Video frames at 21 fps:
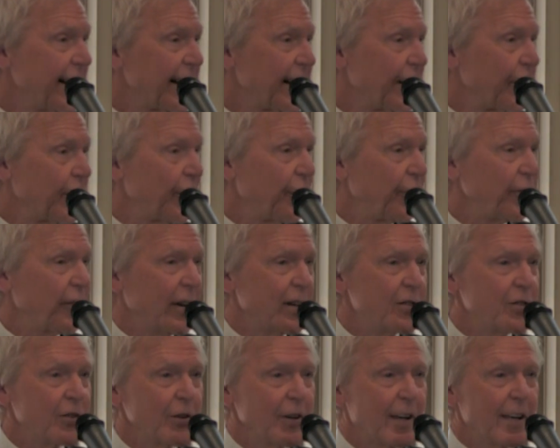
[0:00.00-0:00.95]
It was
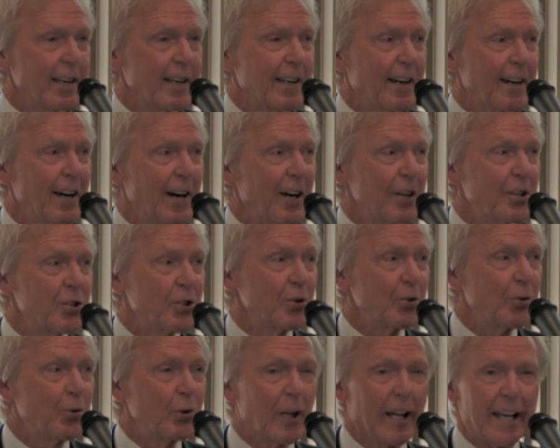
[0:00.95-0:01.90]
essentially a, a
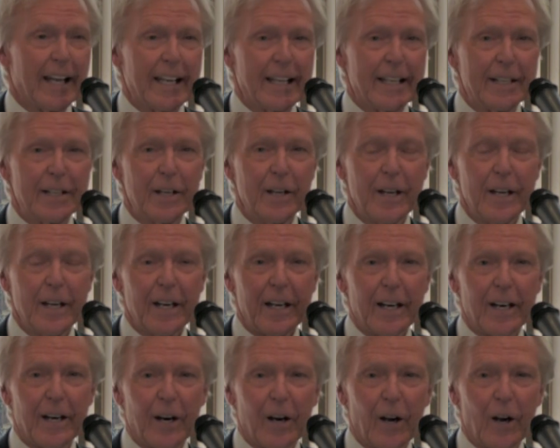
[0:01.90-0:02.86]
two-lane
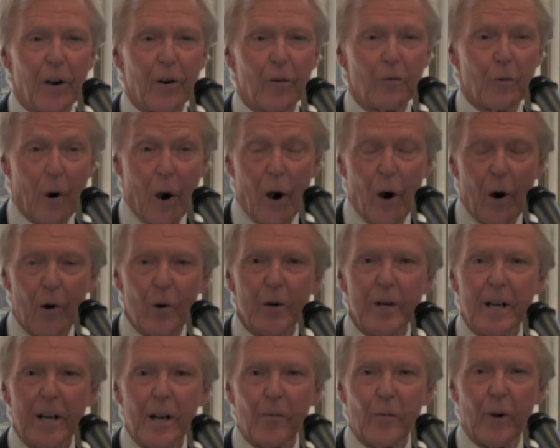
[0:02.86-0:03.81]
uh,
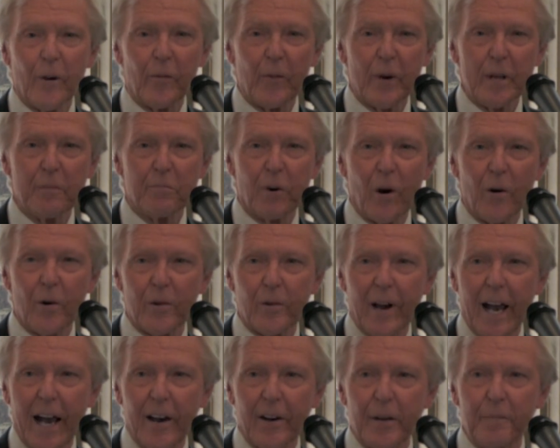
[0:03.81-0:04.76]
road when we broke
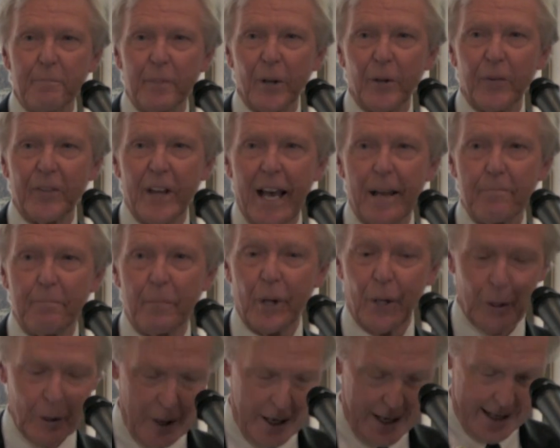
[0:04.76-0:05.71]
ground and built that
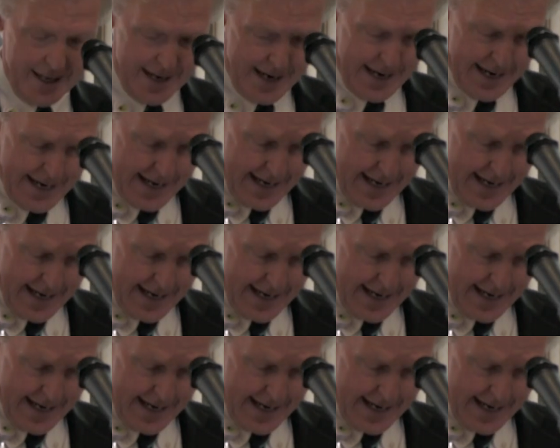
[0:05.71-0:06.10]
building.